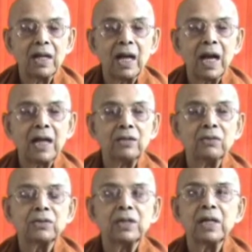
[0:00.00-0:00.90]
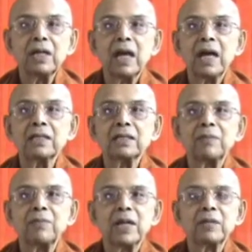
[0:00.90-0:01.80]
And you will see as the
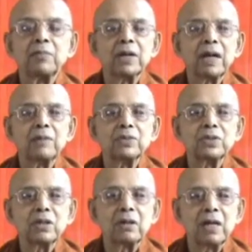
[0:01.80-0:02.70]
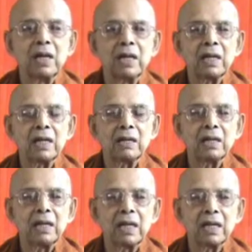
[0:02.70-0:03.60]
breath becomes clearer and
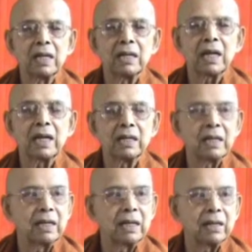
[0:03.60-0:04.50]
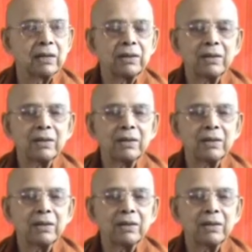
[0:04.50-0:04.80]
clearer and clearer,